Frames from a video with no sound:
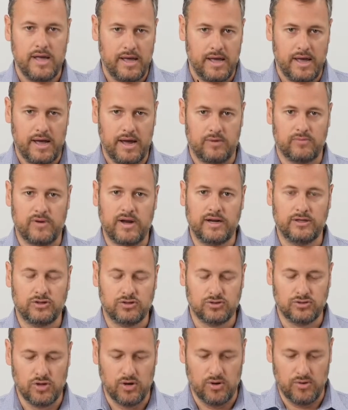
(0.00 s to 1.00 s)

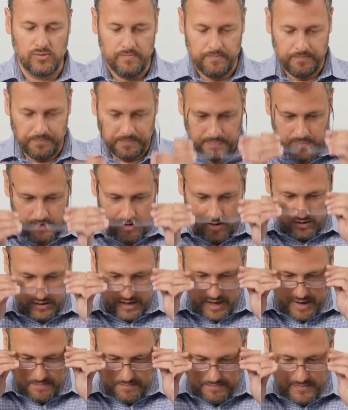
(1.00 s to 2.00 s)
to go. Okay.